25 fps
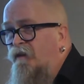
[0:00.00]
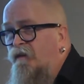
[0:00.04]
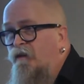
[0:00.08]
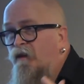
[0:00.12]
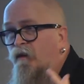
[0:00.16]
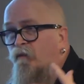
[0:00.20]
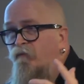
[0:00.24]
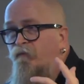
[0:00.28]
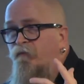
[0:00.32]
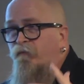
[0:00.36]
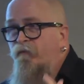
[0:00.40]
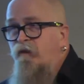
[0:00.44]
It
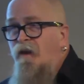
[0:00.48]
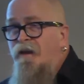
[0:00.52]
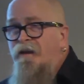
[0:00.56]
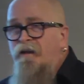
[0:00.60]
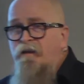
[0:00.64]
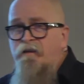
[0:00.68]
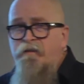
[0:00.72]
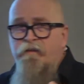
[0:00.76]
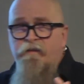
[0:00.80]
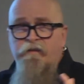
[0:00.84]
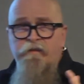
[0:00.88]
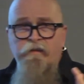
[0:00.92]

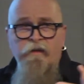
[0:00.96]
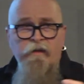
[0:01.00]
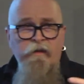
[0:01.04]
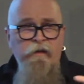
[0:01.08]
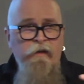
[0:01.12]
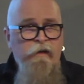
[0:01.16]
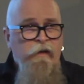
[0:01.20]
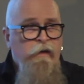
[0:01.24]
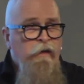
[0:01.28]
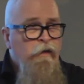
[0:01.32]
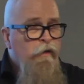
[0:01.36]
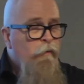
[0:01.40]
conflates
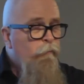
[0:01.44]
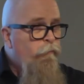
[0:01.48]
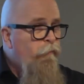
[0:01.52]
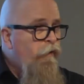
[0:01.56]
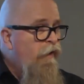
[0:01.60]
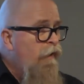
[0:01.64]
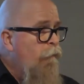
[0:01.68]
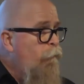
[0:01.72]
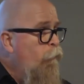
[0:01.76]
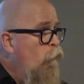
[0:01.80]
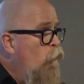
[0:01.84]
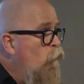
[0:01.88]

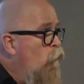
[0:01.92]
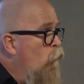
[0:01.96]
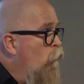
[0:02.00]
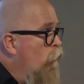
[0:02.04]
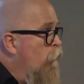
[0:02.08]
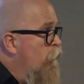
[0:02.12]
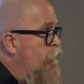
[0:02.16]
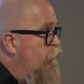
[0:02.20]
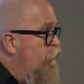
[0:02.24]
people who are